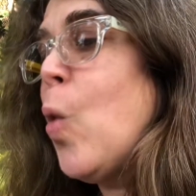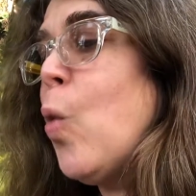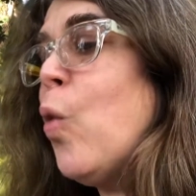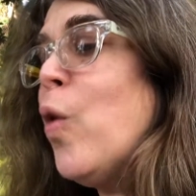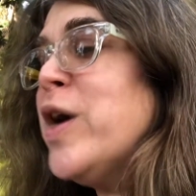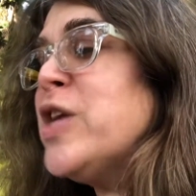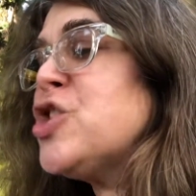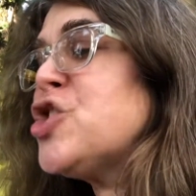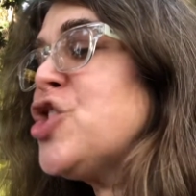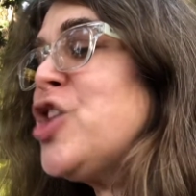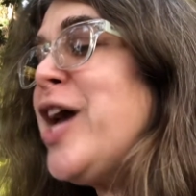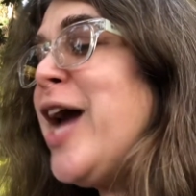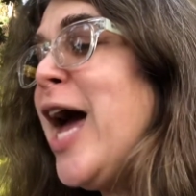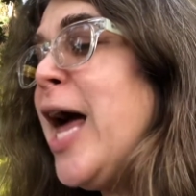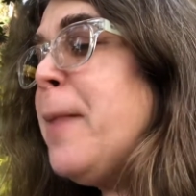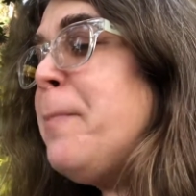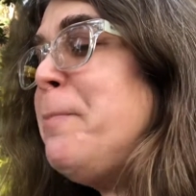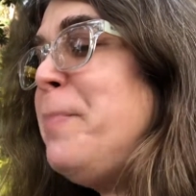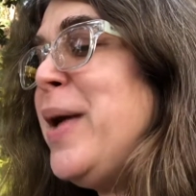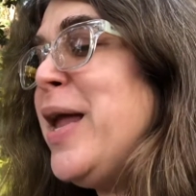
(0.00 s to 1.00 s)
When she
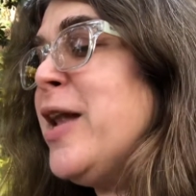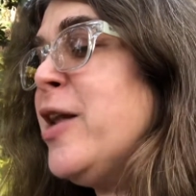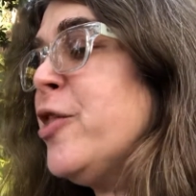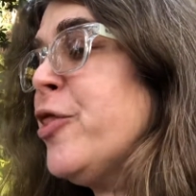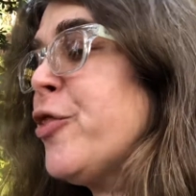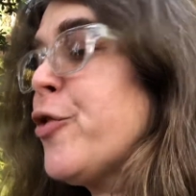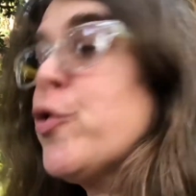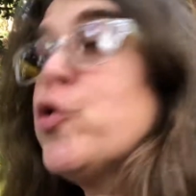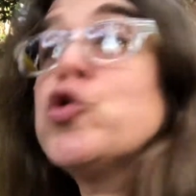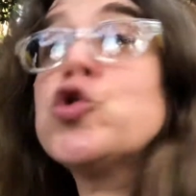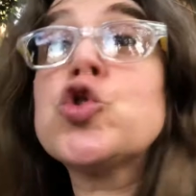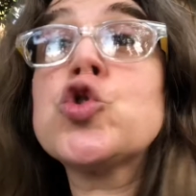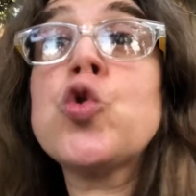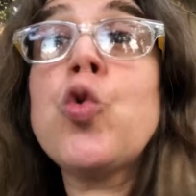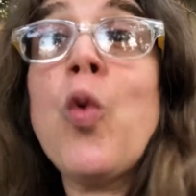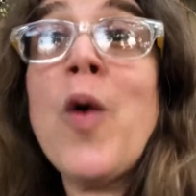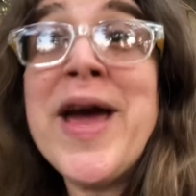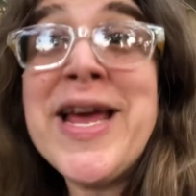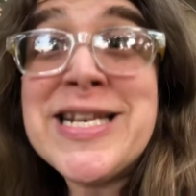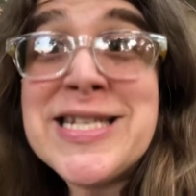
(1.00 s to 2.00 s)
had bitten through
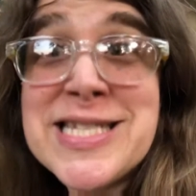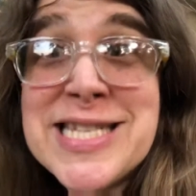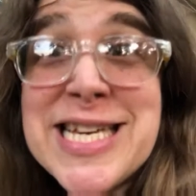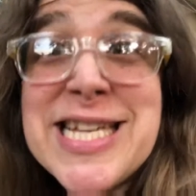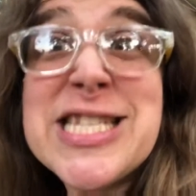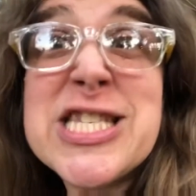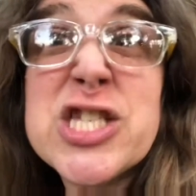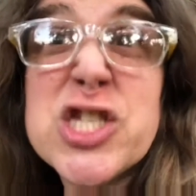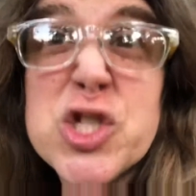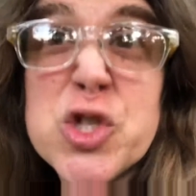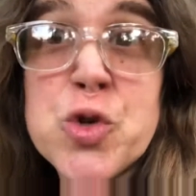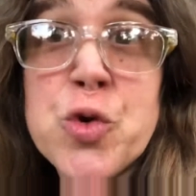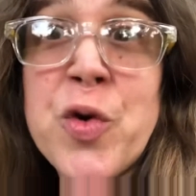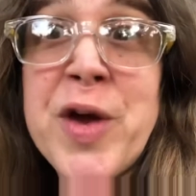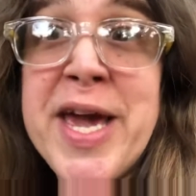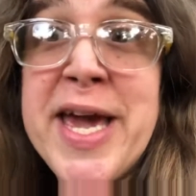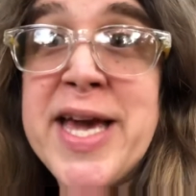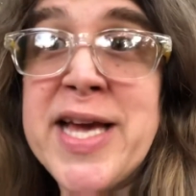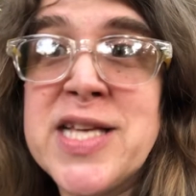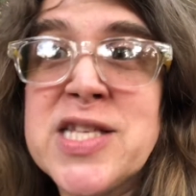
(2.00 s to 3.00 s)
20
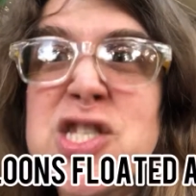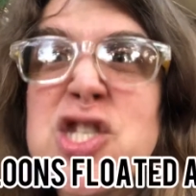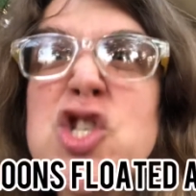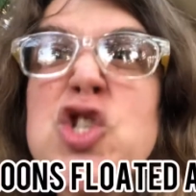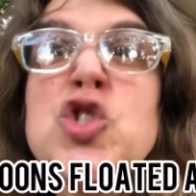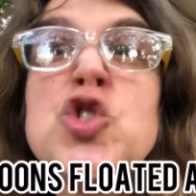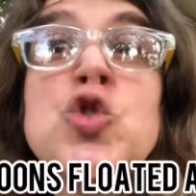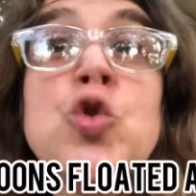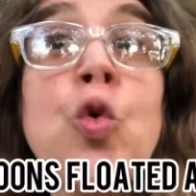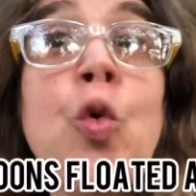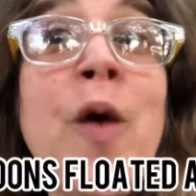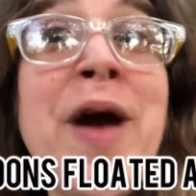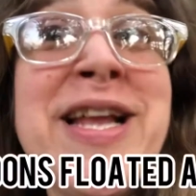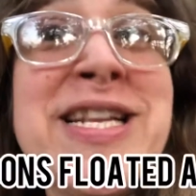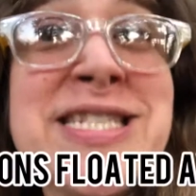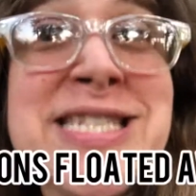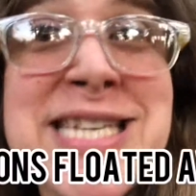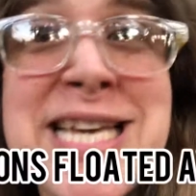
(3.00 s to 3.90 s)
strings, 20,